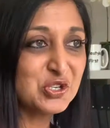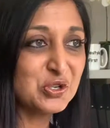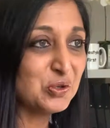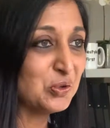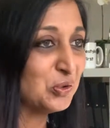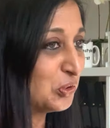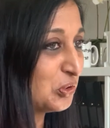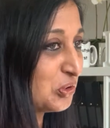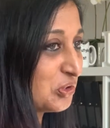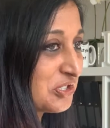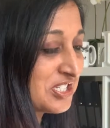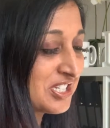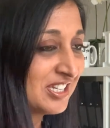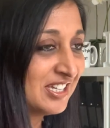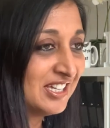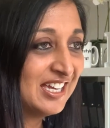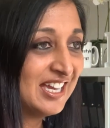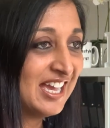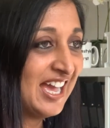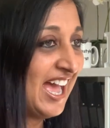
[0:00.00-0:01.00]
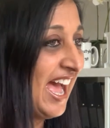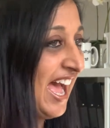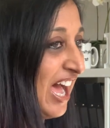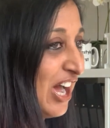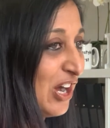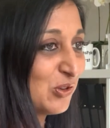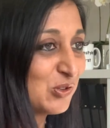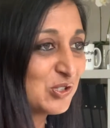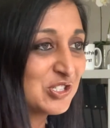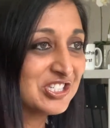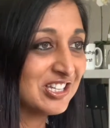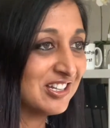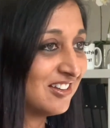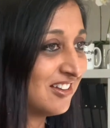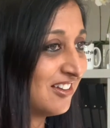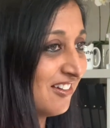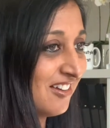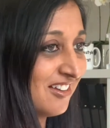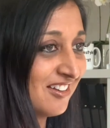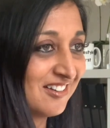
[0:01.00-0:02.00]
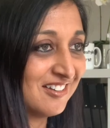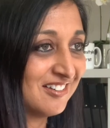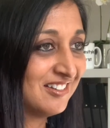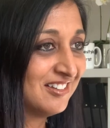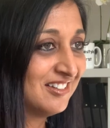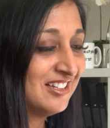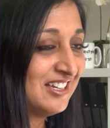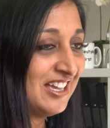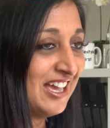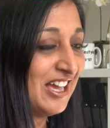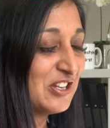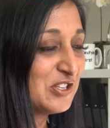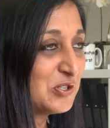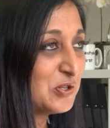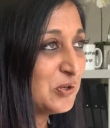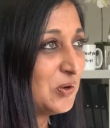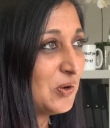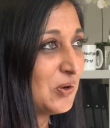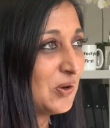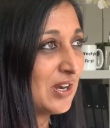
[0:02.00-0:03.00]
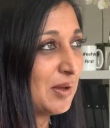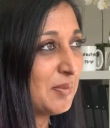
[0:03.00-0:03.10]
taught how to learn at all.